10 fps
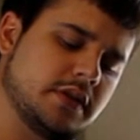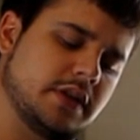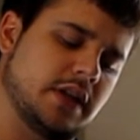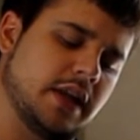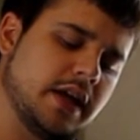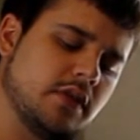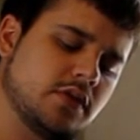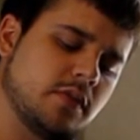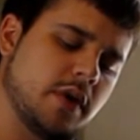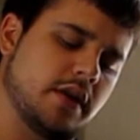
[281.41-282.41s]
clay or
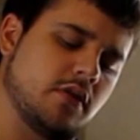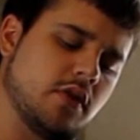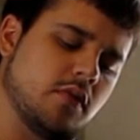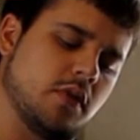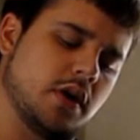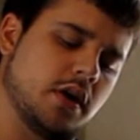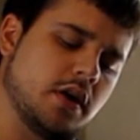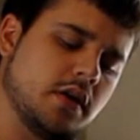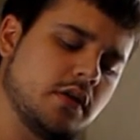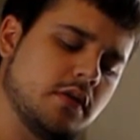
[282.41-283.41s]
something, I don't know,
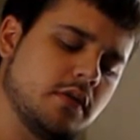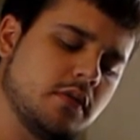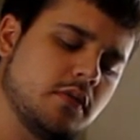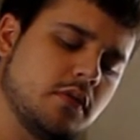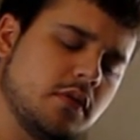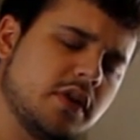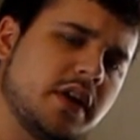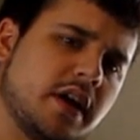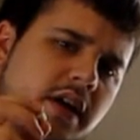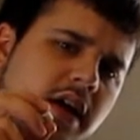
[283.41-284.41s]

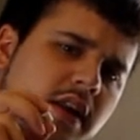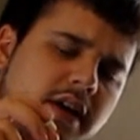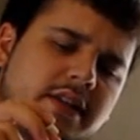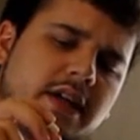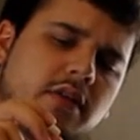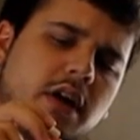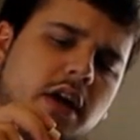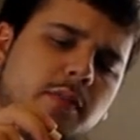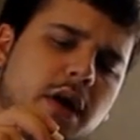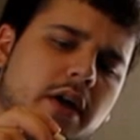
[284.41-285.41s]
kind of like a
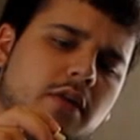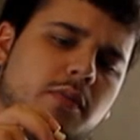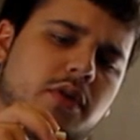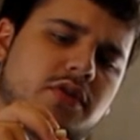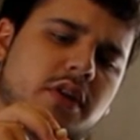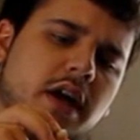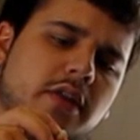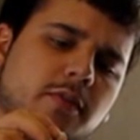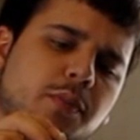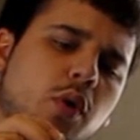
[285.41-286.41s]
terracotta pot almost. So you got
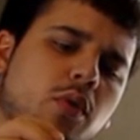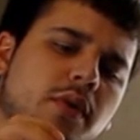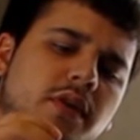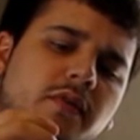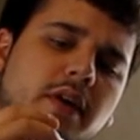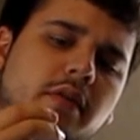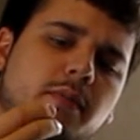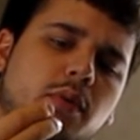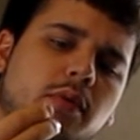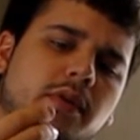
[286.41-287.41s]
the very
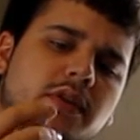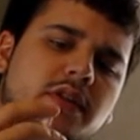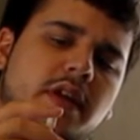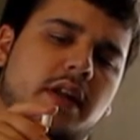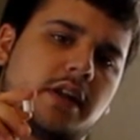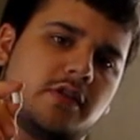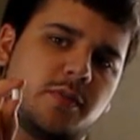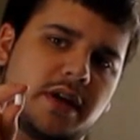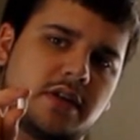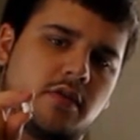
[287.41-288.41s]
porous that allows
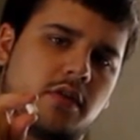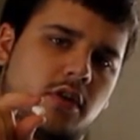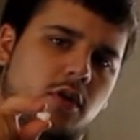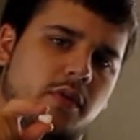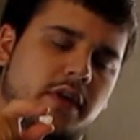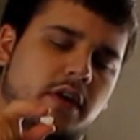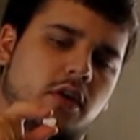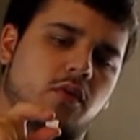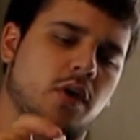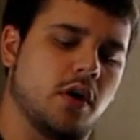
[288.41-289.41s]
bacteria to go in there
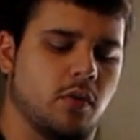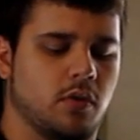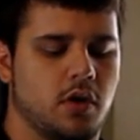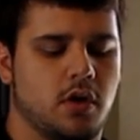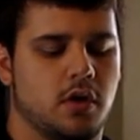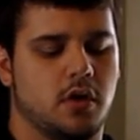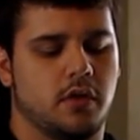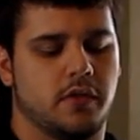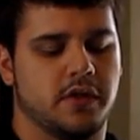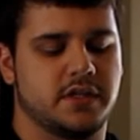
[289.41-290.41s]
and grow.
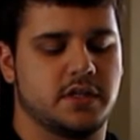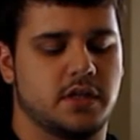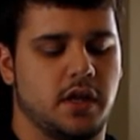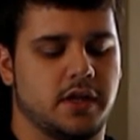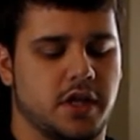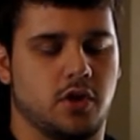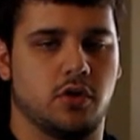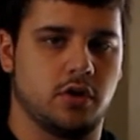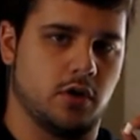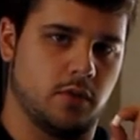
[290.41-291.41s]
This is a
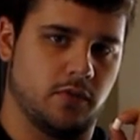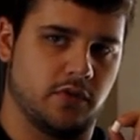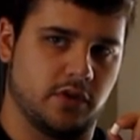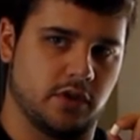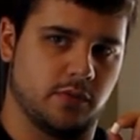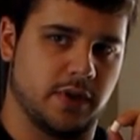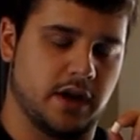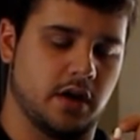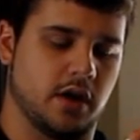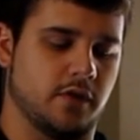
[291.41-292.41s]
good home for the
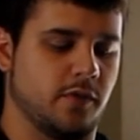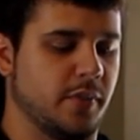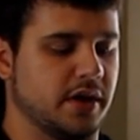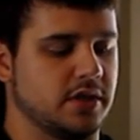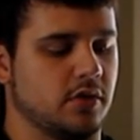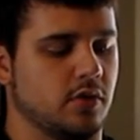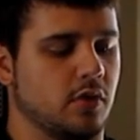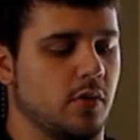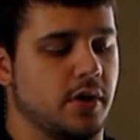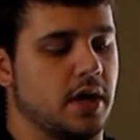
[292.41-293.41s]
for bacteria
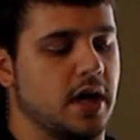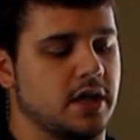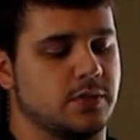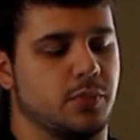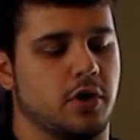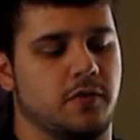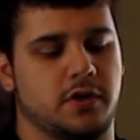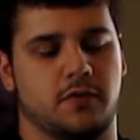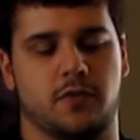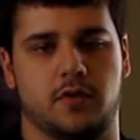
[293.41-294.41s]
growing, and it's
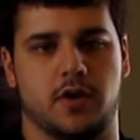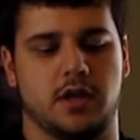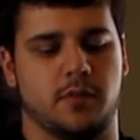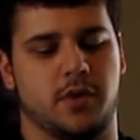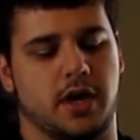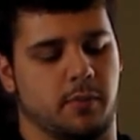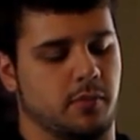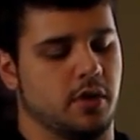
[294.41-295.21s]
perfect to fit right in the pipe.